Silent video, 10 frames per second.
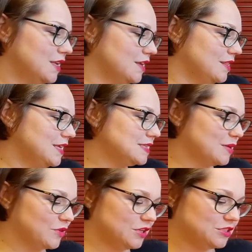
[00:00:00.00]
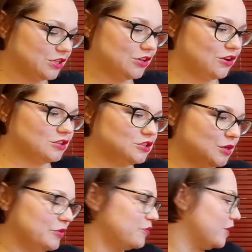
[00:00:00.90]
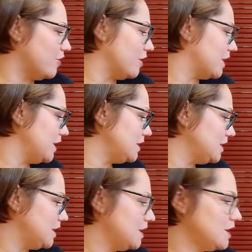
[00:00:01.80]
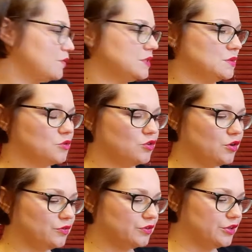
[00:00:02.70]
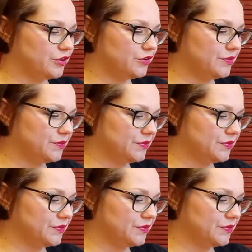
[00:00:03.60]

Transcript: Now this I'm going to secure on top of my rocket with some craft glue.